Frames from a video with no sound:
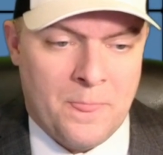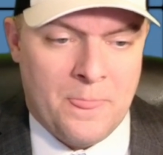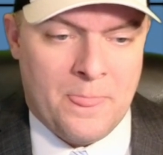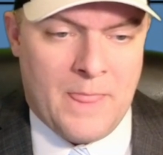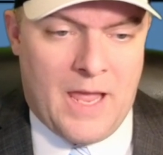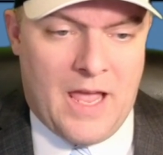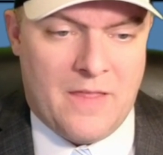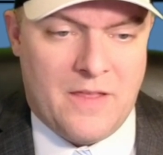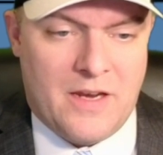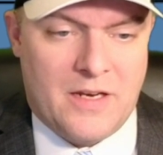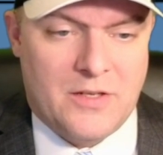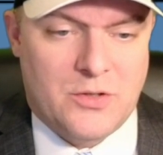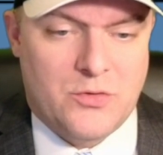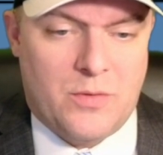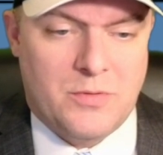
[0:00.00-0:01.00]
And then a
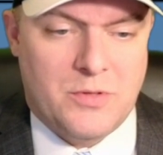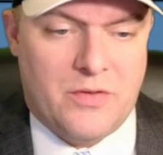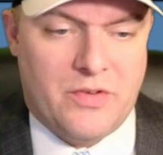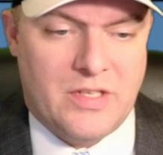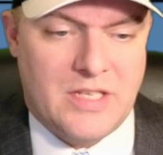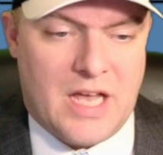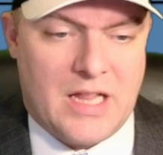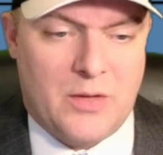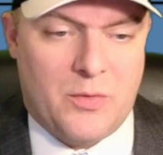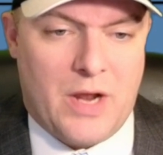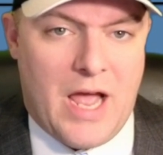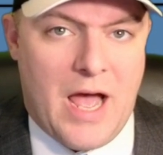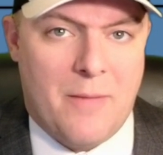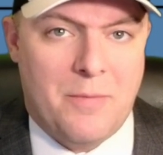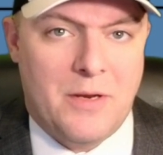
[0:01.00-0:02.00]
description of exactly what
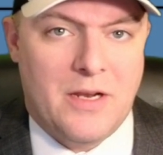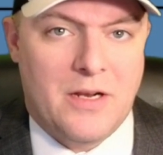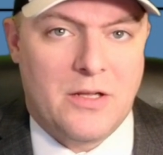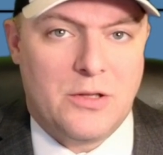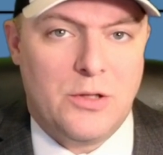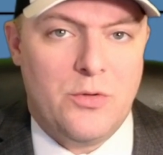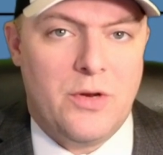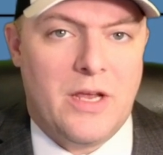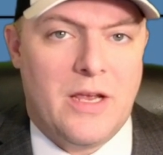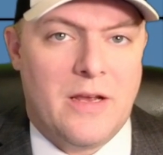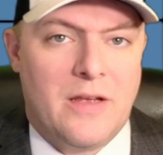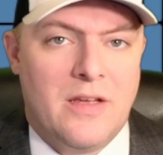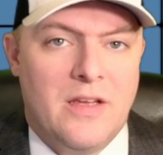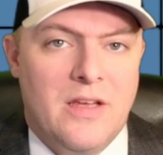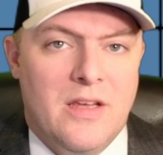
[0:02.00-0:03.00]
happened,
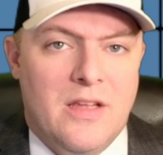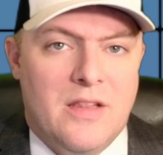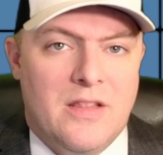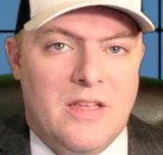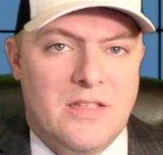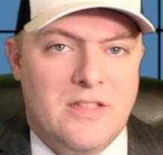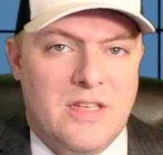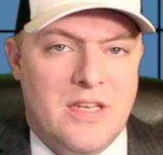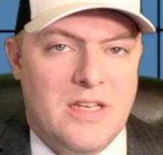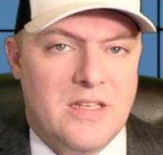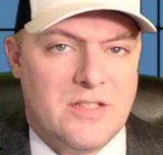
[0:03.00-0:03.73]
including this is